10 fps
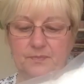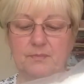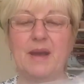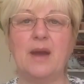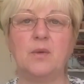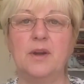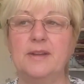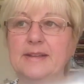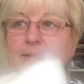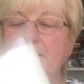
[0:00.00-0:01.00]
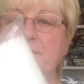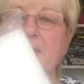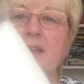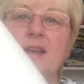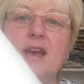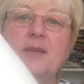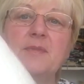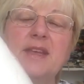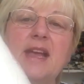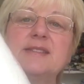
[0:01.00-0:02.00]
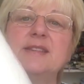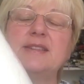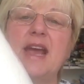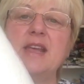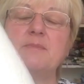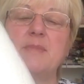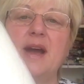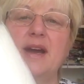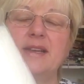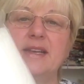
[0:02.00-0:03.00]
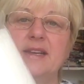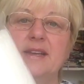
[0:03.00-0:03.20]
power. Yesterday, my